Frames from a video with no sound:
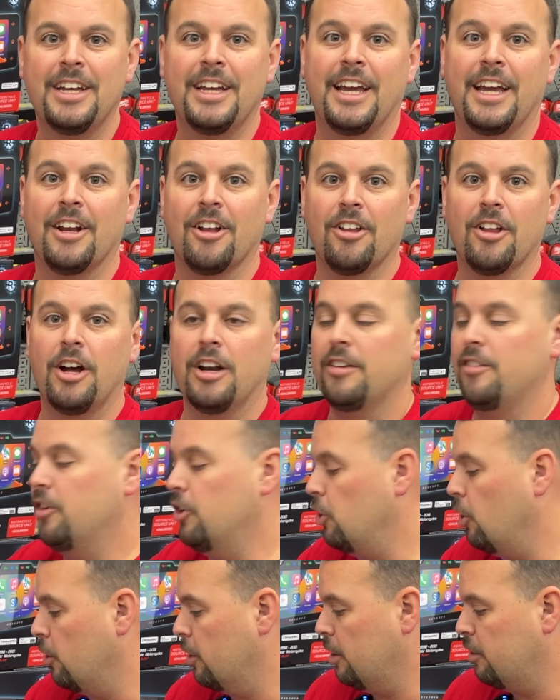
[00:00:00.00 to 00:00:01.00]
and a lot of you had
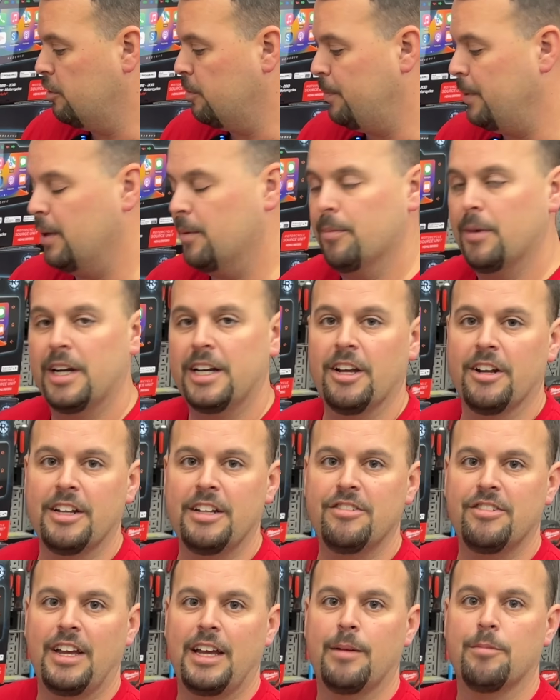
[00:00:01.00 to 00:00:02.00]
already spent money on
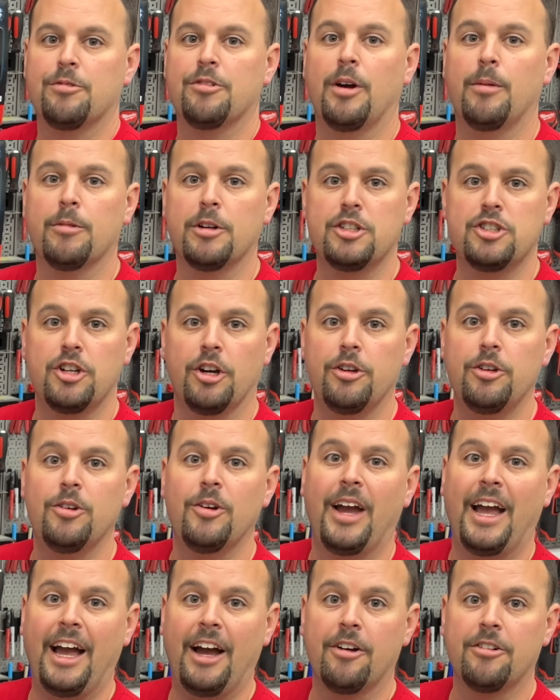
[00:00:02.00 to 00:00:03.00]
these amps, so I'm going to show you
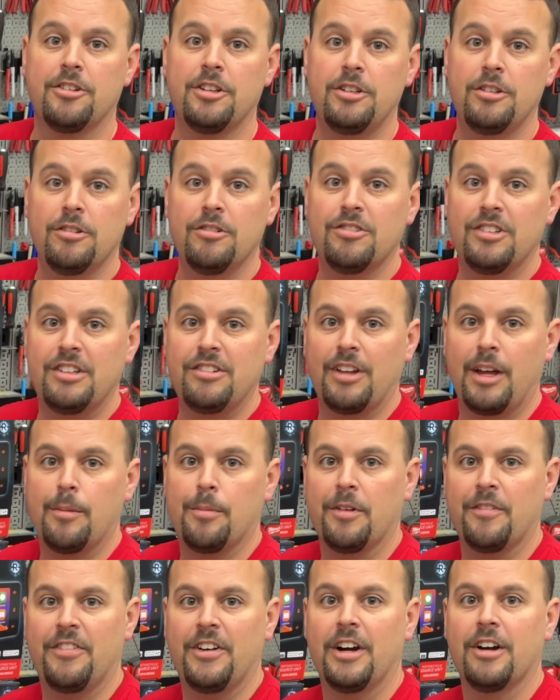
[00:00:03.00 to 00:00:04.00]
how to use these
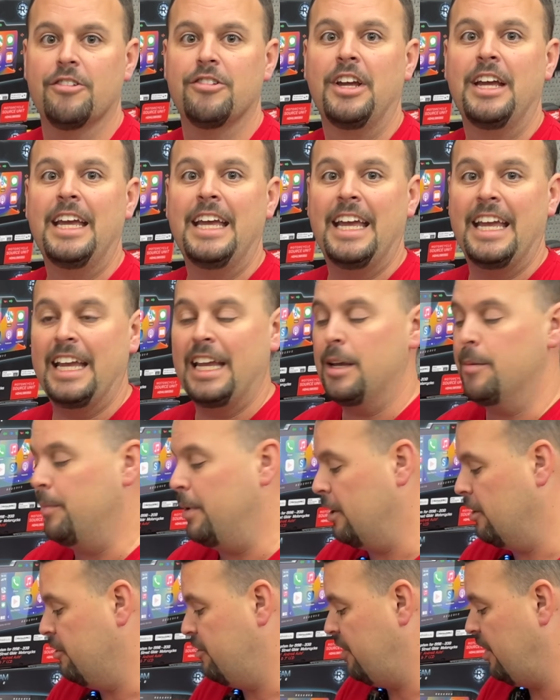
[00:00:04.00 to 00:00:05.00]
amplifiers and get
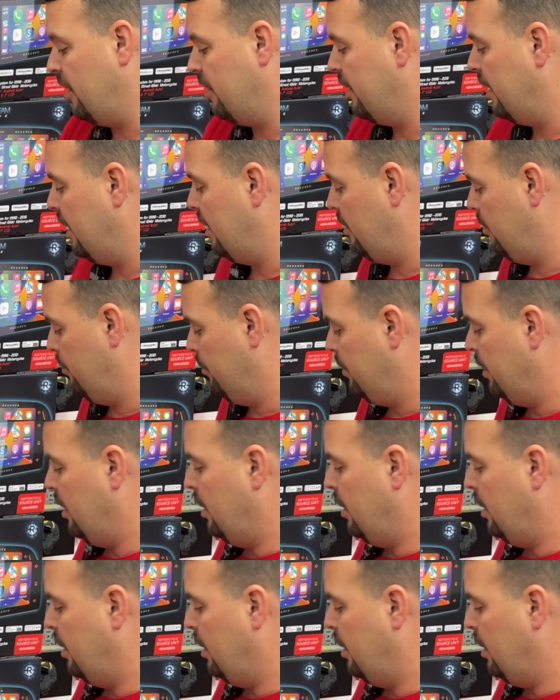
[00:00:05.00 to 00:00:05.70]
better sound out of them.